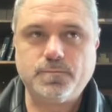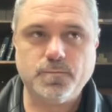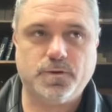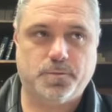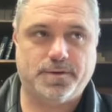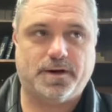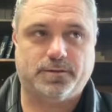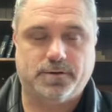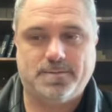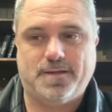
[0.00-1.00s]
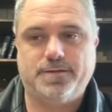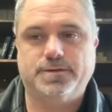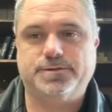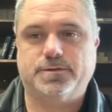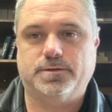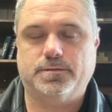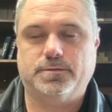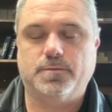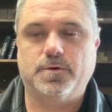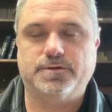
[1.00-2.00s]
the more that I learn about this, the
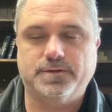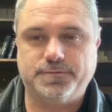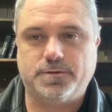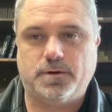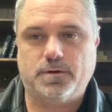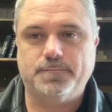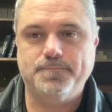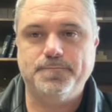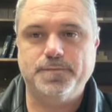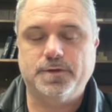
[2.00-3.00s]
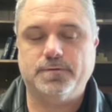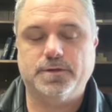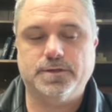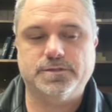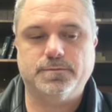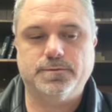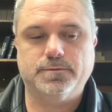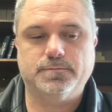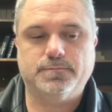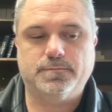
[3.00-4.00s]
more difficult it really is,
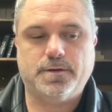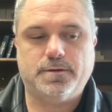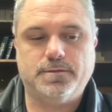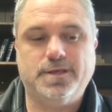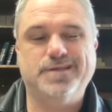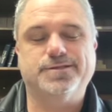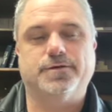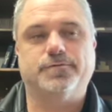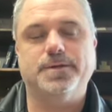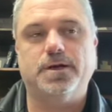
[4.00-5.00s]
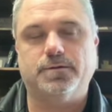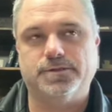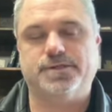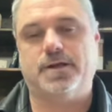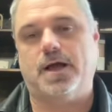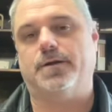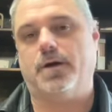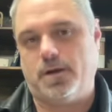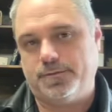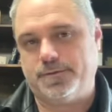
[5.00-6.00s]
and easier for me to understand how to
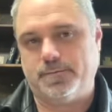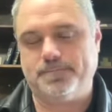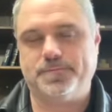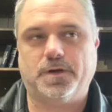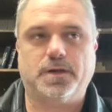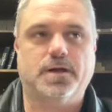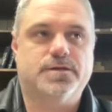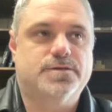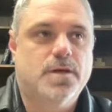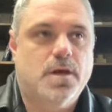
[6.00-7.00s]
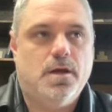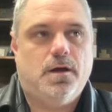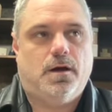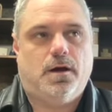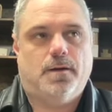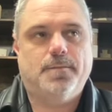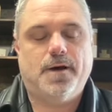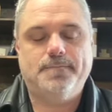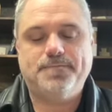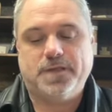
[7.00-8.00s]
hunt them, I guess.
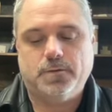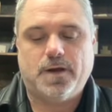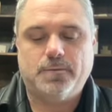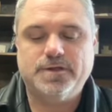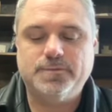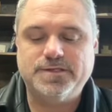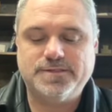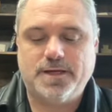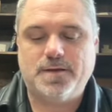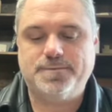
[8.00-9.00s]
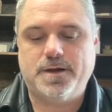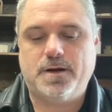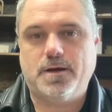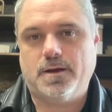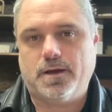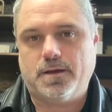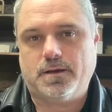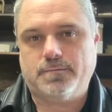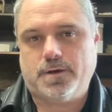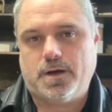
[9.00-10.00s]
But anyway, we set up there, and
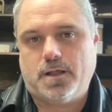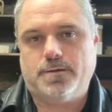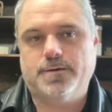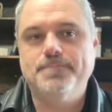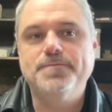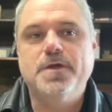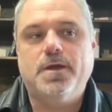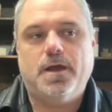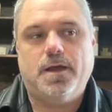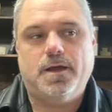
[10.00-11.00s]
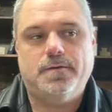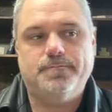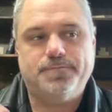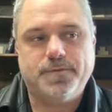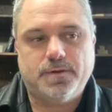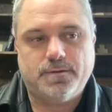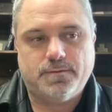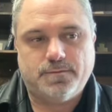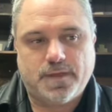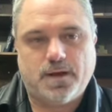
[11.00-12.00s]
I hollered, and
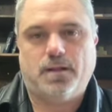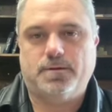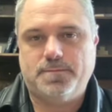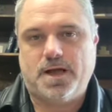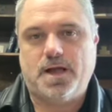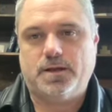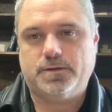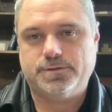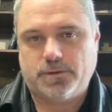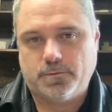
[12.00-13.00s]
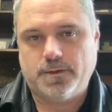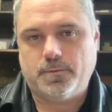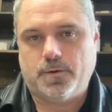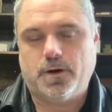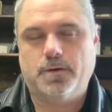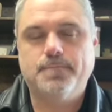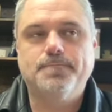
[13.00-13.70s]
they hollered back, saw where they were,